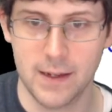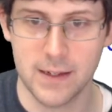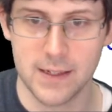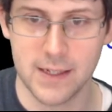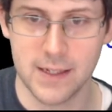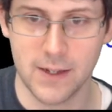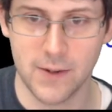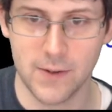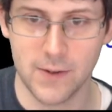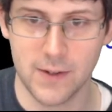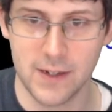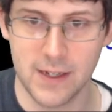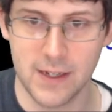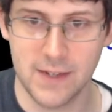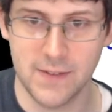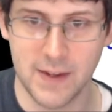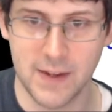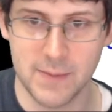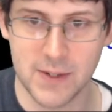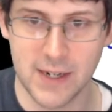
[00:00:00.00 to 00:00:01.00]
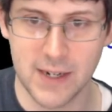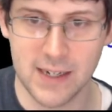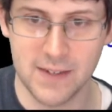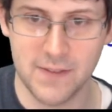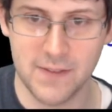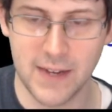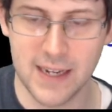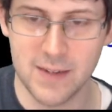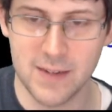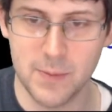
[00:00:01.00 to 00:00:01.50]
So if I'm trying to
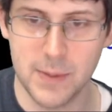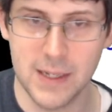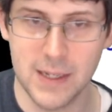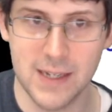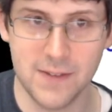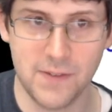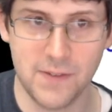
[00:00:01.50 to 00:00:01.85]
find P of